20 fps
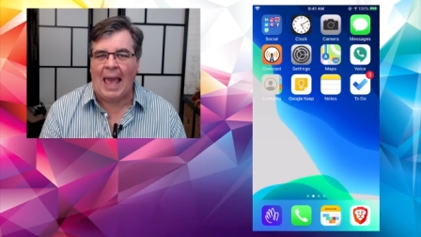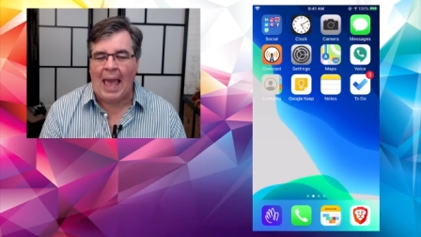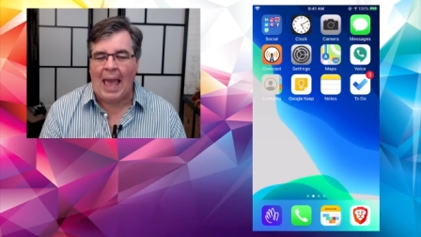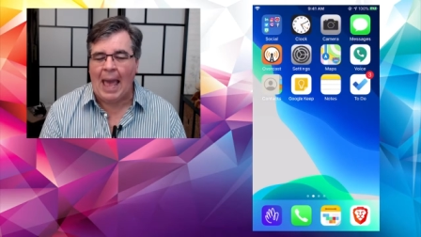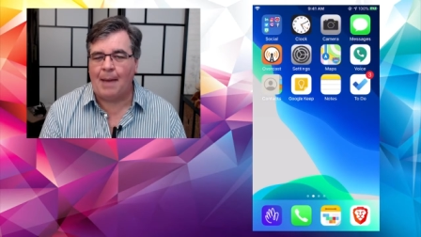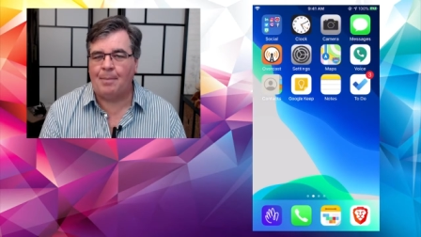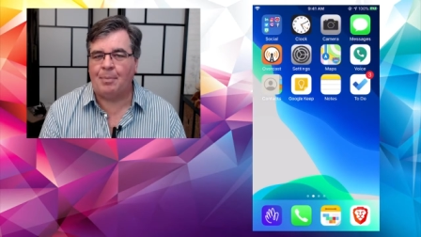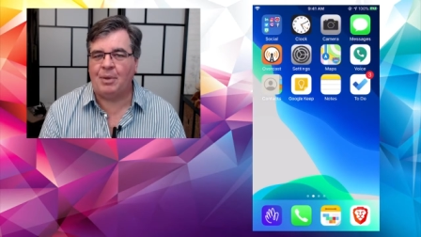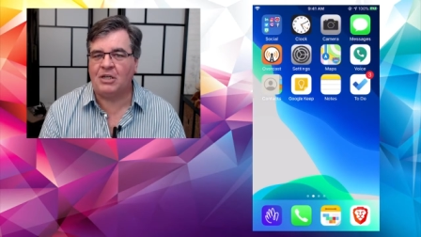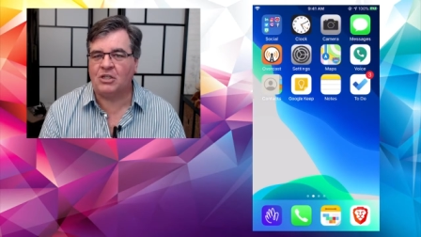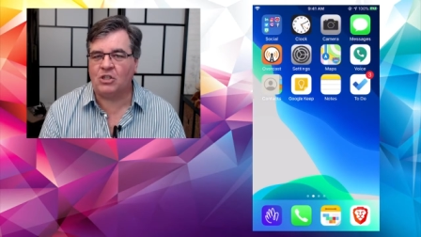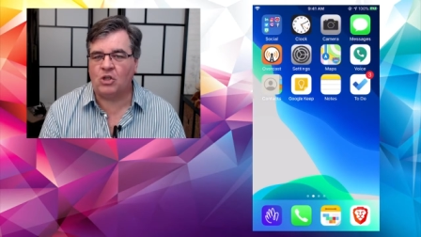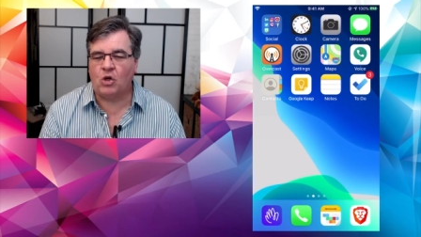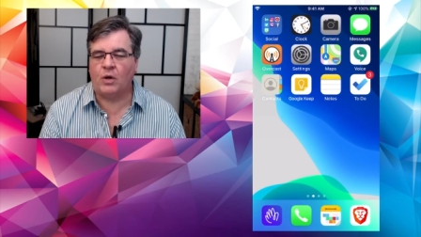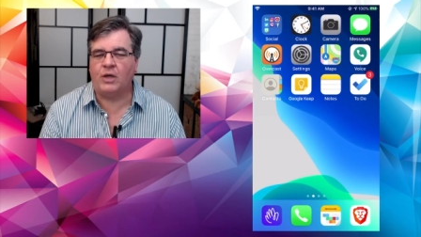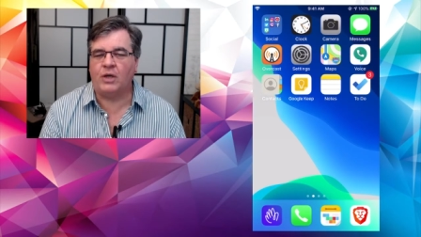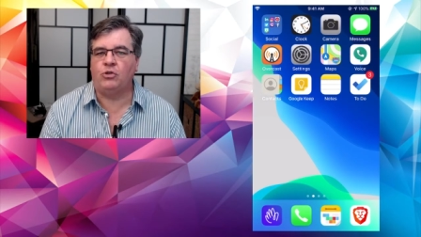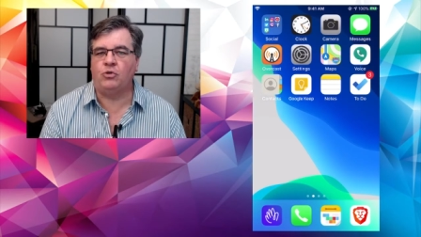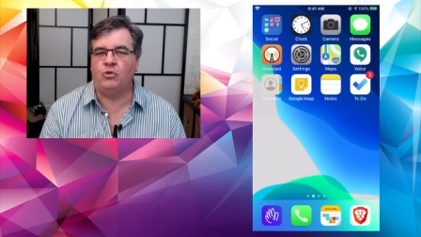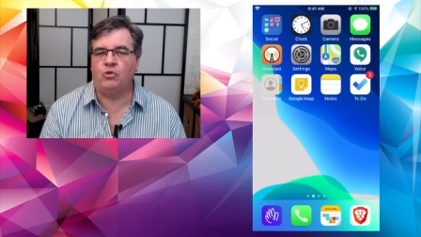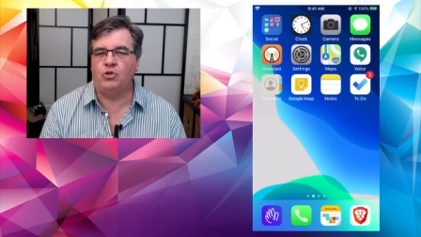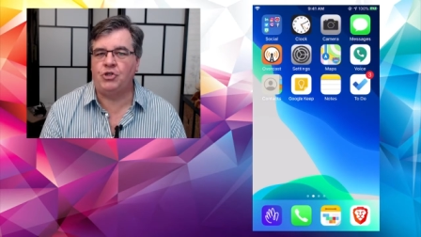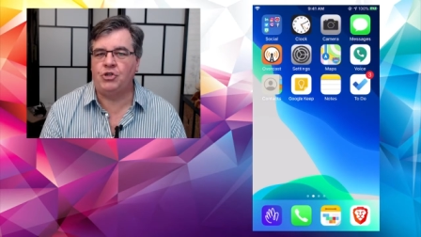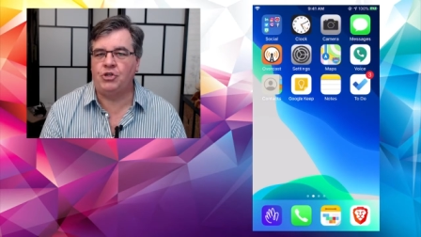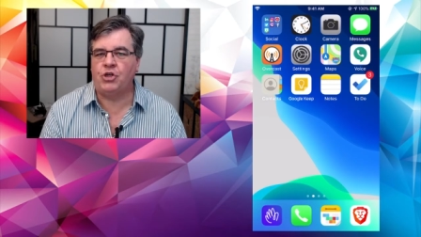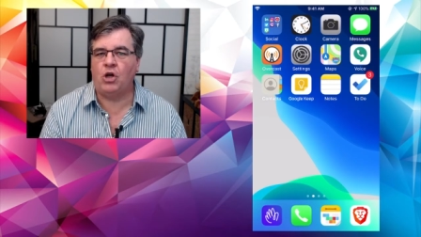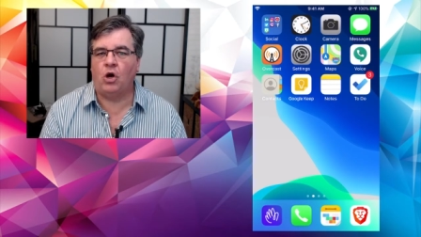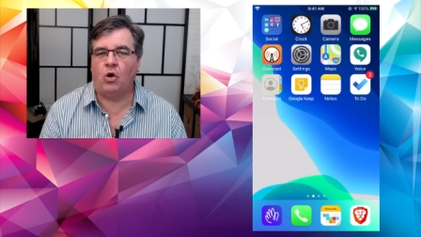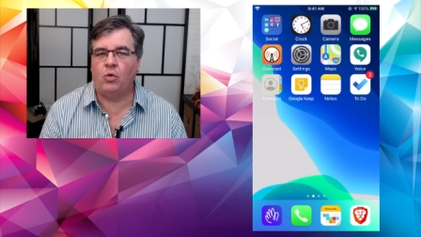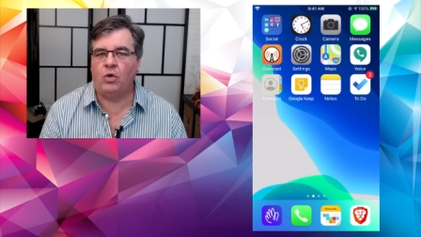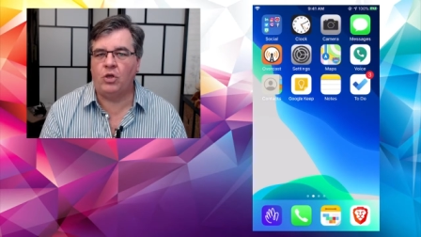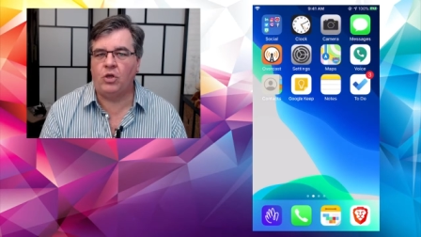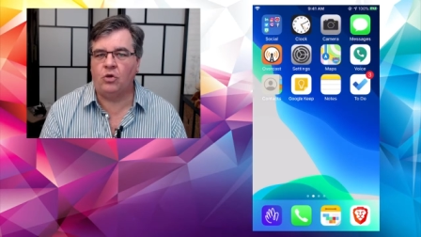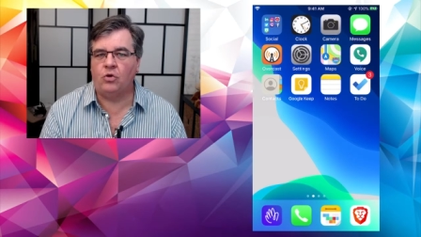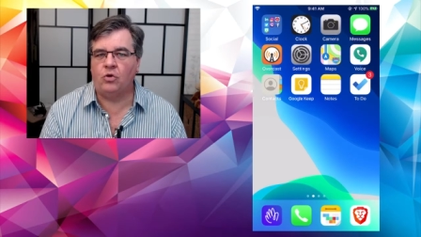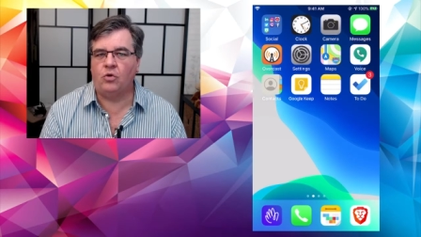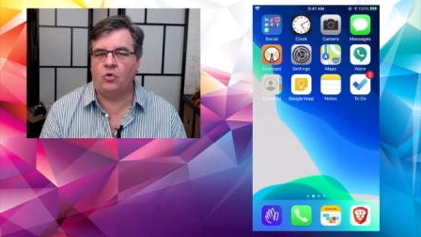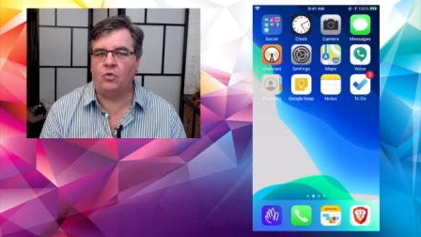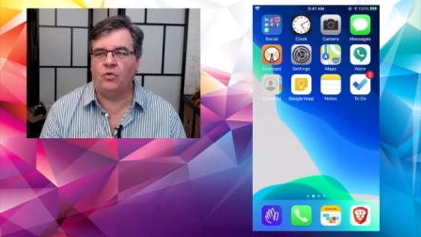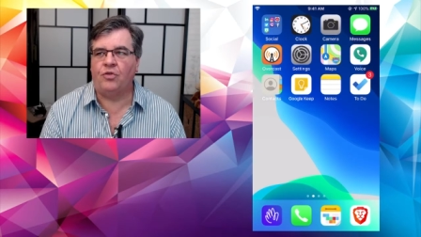app is going to show
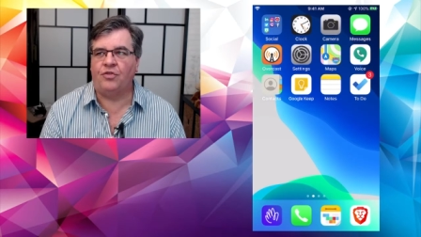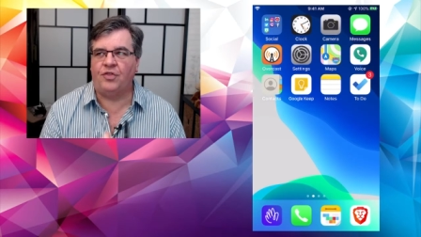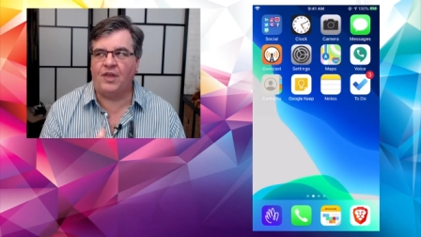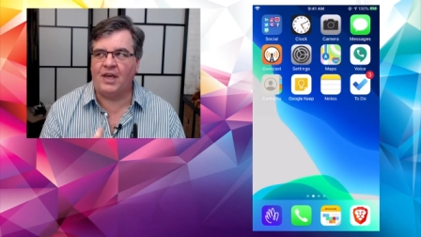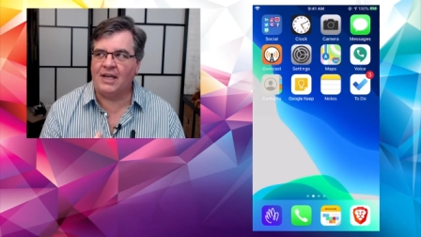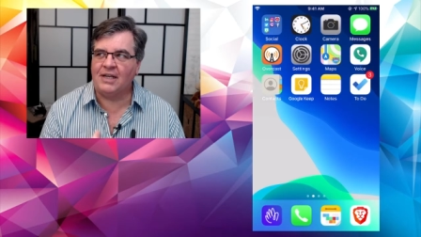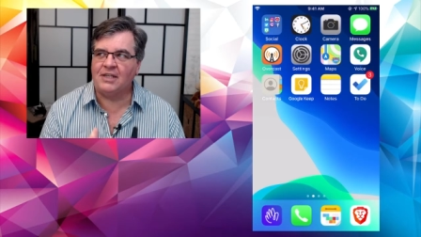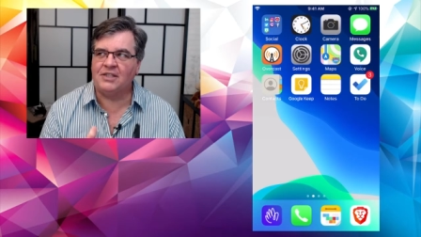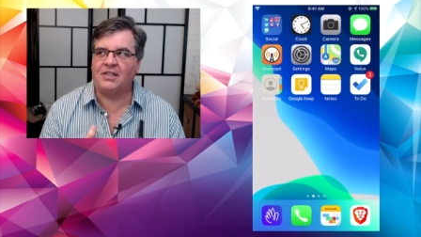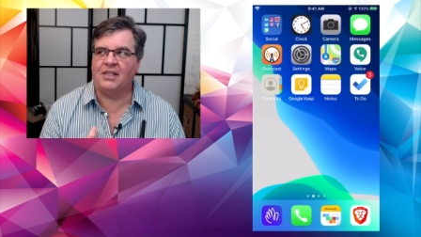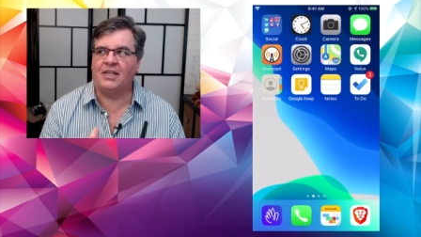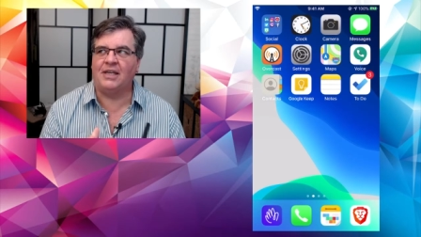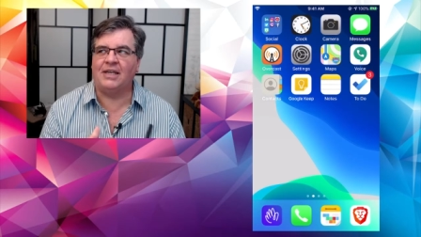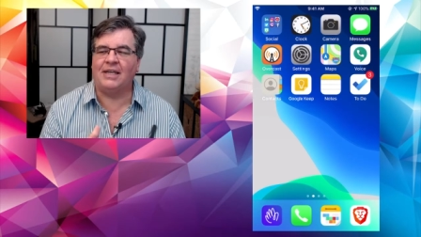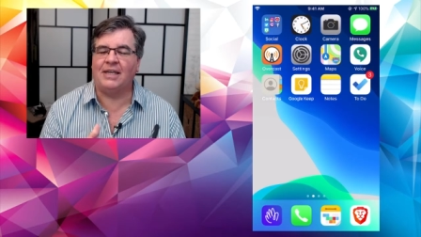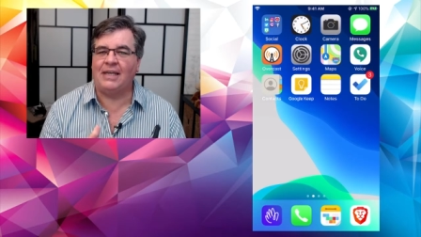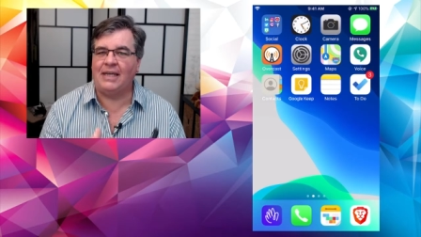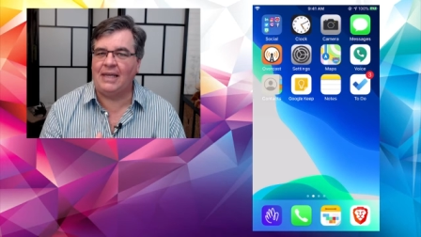you things that